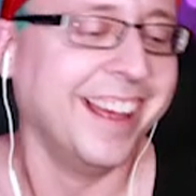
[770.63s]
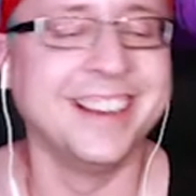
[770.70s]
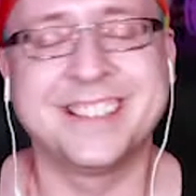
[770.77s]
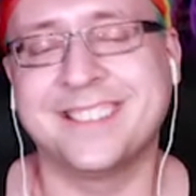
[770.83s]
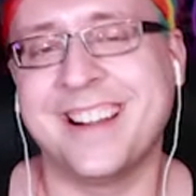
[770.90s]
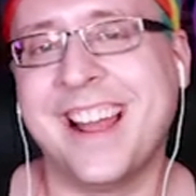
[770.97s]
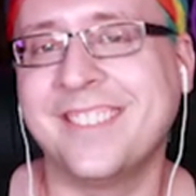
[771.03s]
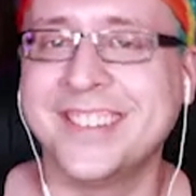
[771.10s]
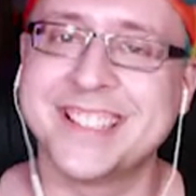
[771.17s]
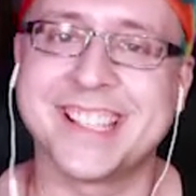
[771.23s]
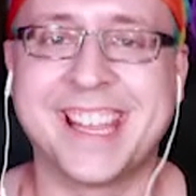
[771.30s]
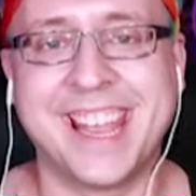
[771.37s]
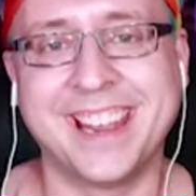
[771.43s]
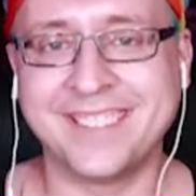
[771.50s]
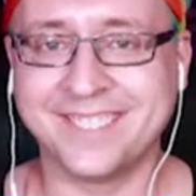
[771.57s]
Travis
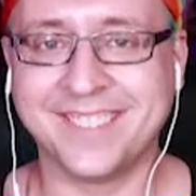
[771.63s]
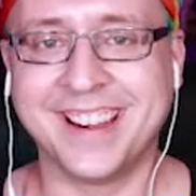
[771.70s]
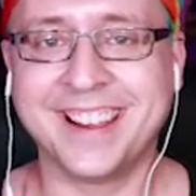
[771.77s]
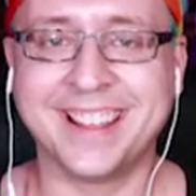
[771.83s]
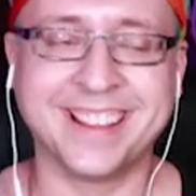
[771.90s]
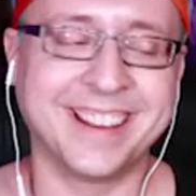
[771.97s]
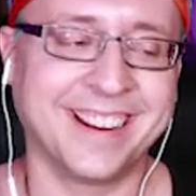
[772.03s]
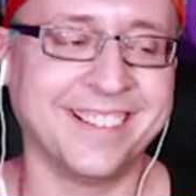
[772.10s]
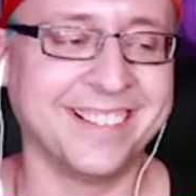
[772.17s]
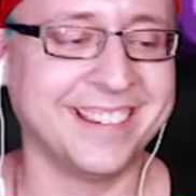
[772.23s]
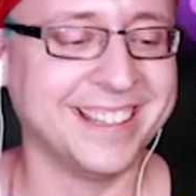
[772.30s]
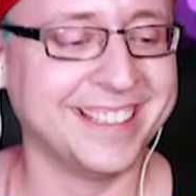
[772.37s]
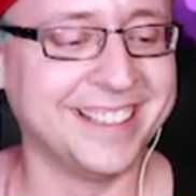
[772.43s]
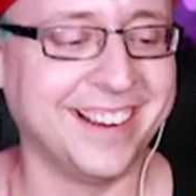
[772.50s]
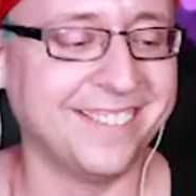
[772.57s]
getting real here
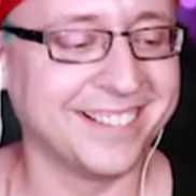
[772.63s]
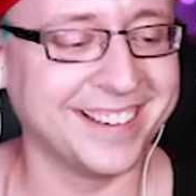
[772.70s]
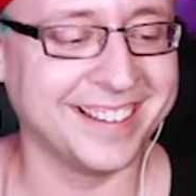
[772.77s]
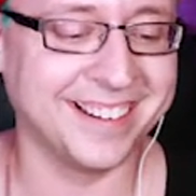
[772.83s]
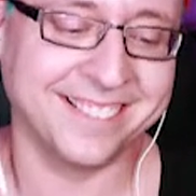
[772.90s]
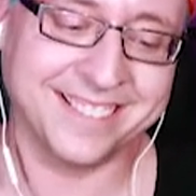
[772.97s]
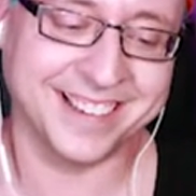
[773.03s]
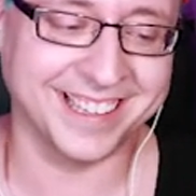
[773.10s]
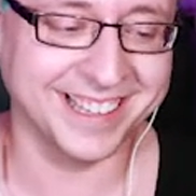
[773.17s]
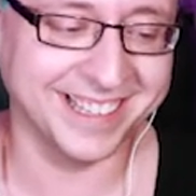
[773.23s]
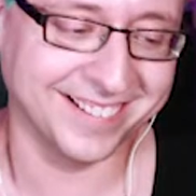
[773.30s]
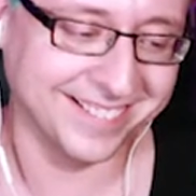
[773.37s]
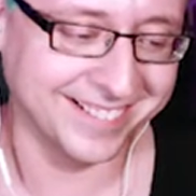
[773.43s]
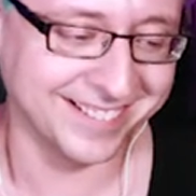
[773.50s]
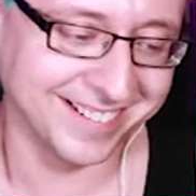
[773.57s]
in the Doki Doki
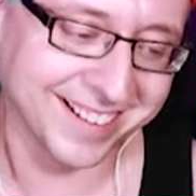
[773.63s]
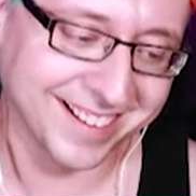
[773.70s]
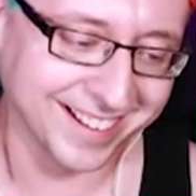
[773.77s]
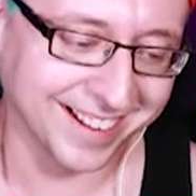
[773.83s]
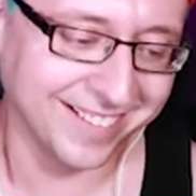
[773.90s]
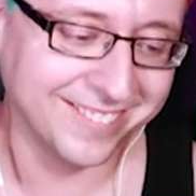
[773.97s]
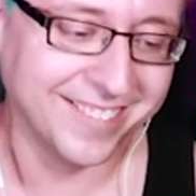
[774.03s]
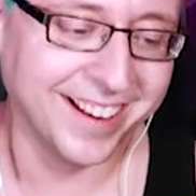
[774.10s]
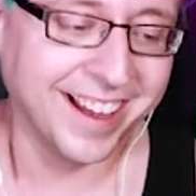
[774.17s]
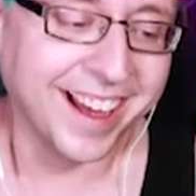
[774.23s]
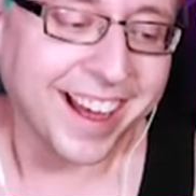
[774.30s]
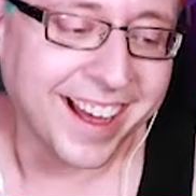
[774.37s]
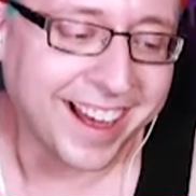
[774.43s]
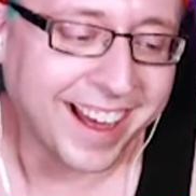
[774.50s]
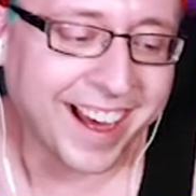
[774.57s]
Literature Club.
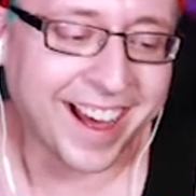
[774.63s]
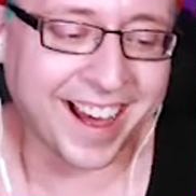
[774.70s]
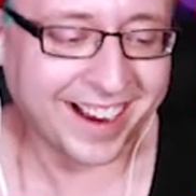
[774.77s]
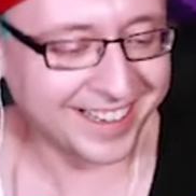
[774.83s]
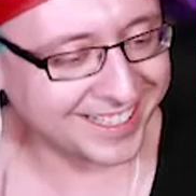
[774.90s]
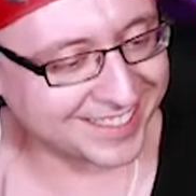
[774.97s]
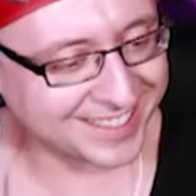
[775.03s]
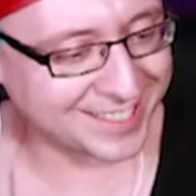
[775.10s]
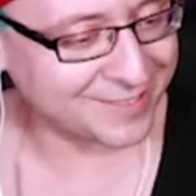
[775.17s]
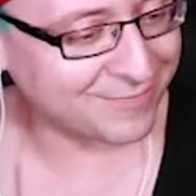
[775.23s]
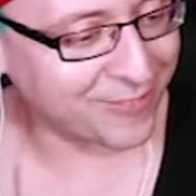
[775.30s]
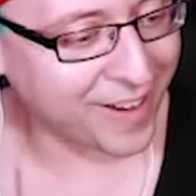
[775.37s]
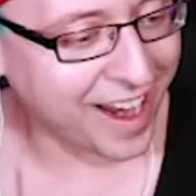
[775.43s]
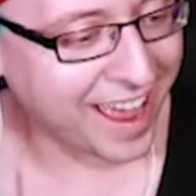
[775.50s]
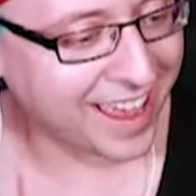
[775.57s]
Are you
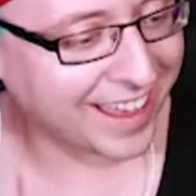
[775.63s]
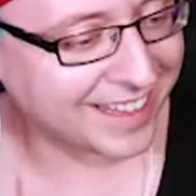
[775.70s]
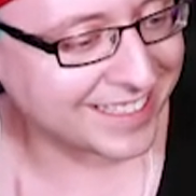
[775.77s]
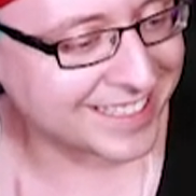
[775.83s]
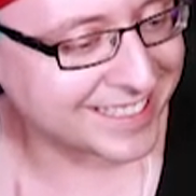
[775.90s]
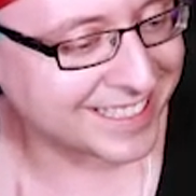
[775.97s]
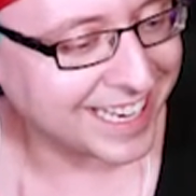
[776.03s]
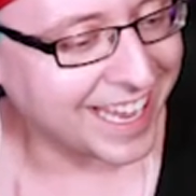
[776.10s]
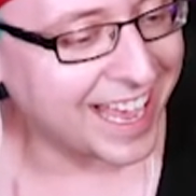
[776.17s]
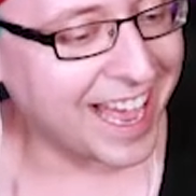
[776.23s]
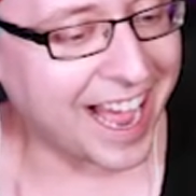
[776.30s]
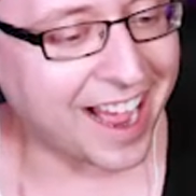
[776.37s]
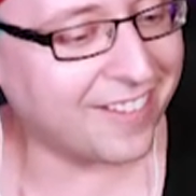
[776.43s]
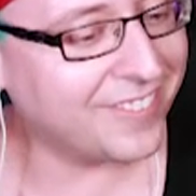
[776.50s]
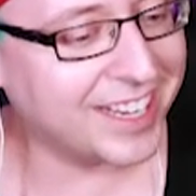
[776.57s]
surprised?
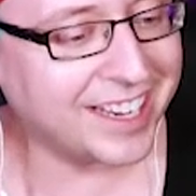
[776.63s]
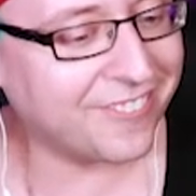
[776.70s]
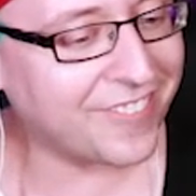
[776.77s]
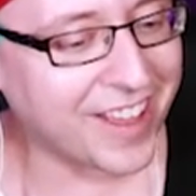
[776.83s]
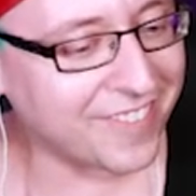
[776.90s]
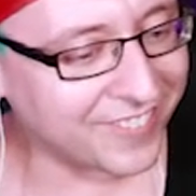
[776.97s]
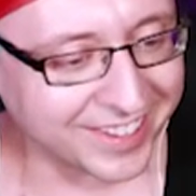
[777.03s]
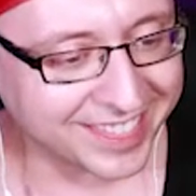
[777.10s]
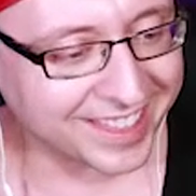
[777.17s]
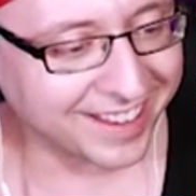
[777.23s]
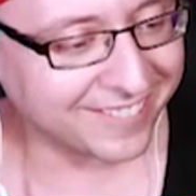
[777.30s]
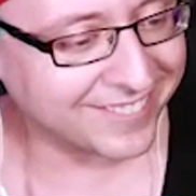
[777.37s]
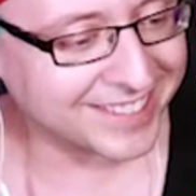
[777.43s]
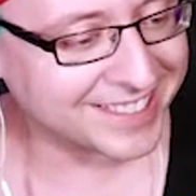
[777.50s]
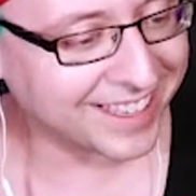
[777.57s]
I mean, if
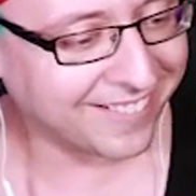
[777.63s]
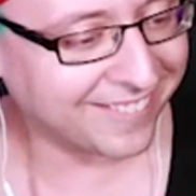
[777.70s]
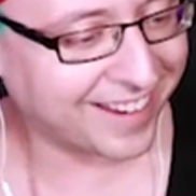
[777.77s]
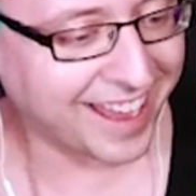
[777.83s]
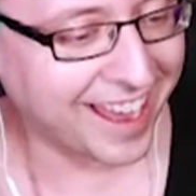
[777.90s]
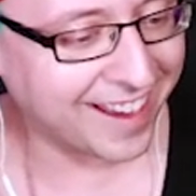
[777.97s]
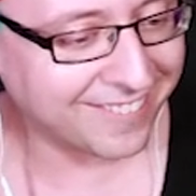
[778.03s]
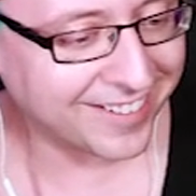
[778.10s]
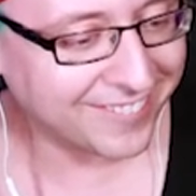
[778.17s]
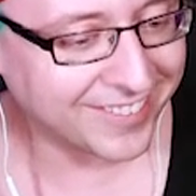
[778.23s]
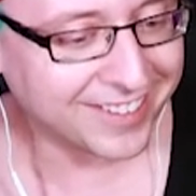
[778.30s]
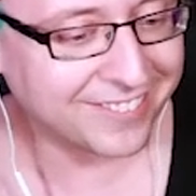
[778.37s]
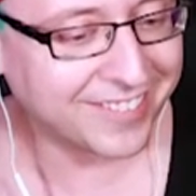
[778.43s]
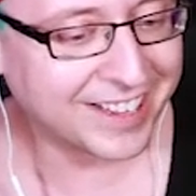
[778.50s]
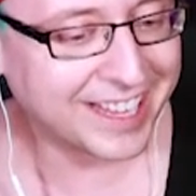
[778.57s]
everything was okay, we
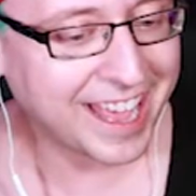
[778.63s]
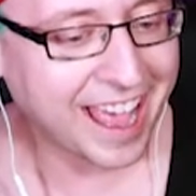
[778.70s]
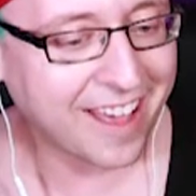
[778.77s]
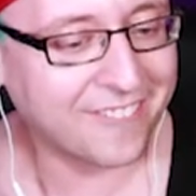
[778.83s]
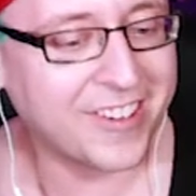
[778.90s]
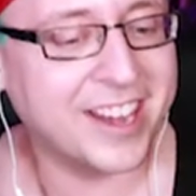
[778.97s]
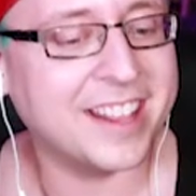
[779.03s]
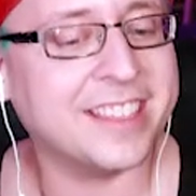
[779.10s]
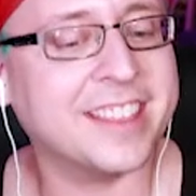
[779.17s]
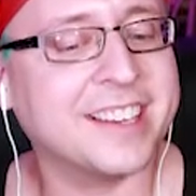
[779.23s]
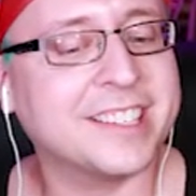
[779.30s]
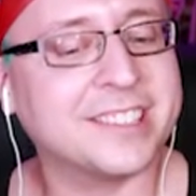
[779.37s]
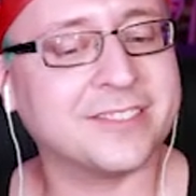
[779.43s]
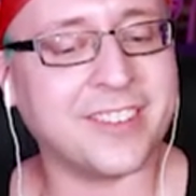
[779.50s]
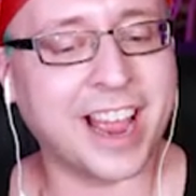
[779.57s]
wouldn't really have
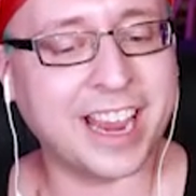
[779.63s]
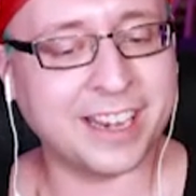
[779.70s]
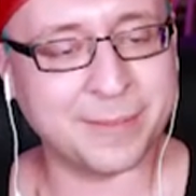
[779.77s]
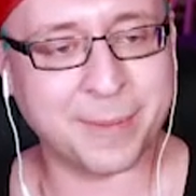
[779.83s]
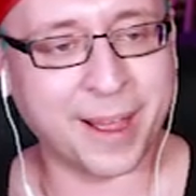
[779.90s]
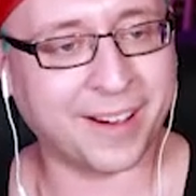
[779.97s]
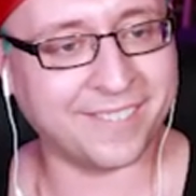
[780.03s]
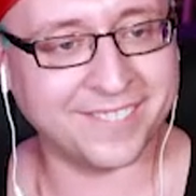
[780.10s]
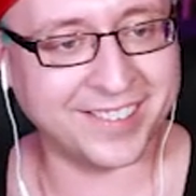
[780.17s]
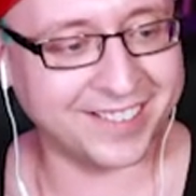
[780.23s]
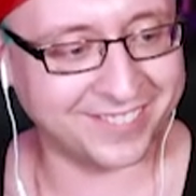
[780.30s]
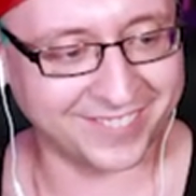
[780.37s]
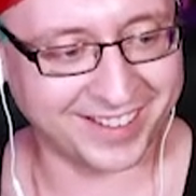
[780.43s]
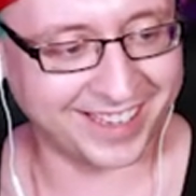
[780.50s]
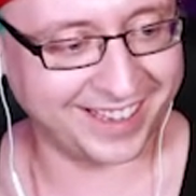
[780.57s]
anything to write about,
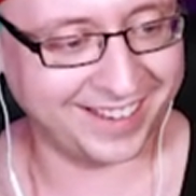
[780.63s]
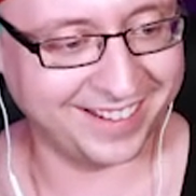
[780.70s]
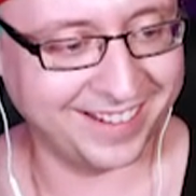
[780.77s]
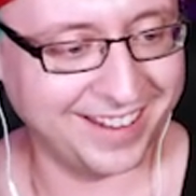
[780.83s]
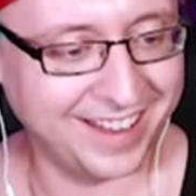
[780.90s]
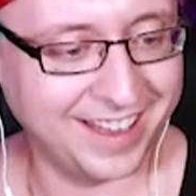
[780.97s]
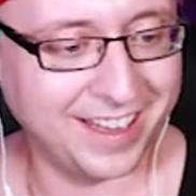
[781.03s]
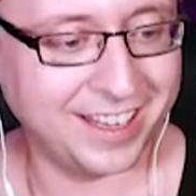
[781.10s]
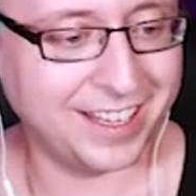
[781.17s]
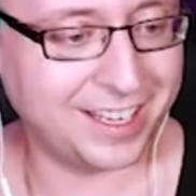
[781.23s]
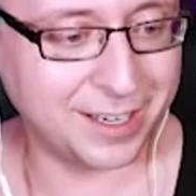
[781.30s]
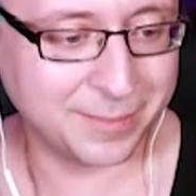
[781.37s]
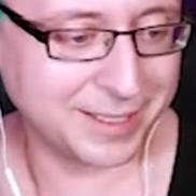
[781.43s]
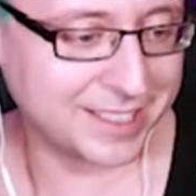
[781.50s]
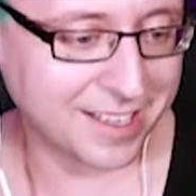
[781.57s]
would we?
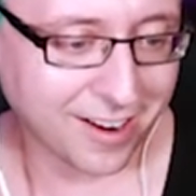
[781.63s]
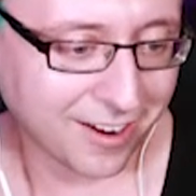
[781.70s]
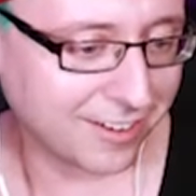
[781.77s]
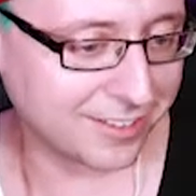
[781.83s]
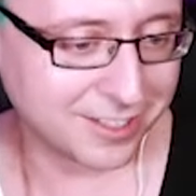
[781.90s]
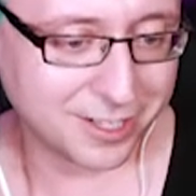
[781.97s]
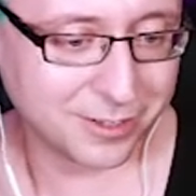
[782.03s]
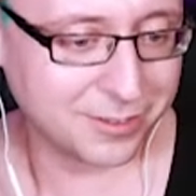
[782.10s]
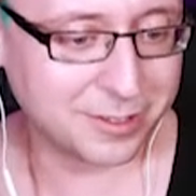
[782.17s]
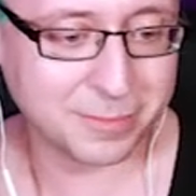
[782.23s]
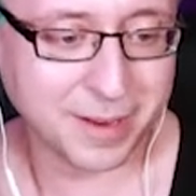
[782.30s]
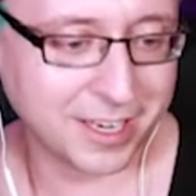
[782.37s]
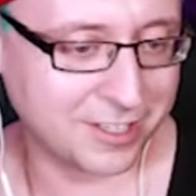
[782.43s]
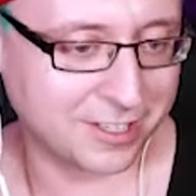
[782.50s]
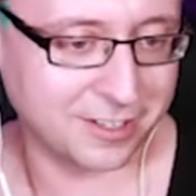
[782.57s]
Humans aren't
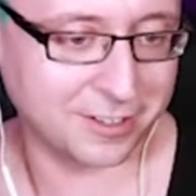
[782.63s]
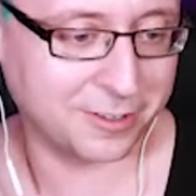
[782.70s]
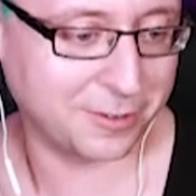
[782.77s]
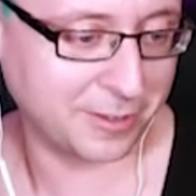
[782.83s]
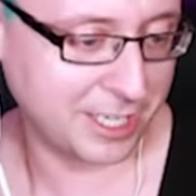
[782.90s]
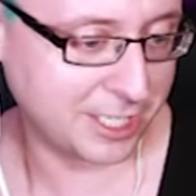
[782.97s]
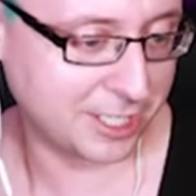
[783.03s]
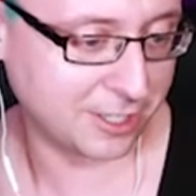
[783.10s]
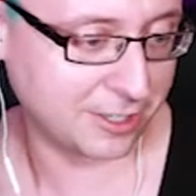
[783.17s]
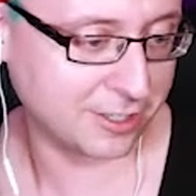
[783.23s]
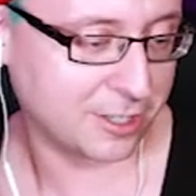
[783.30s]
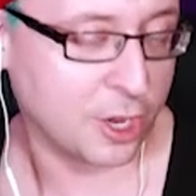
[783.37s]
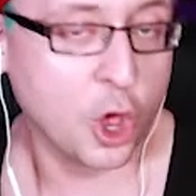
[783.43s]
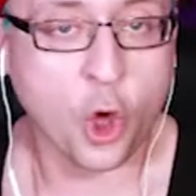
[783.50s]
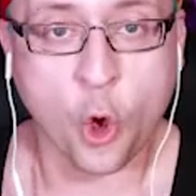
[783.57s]
two-dimensional
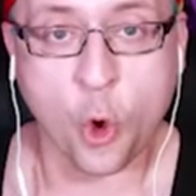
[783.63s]
creatures.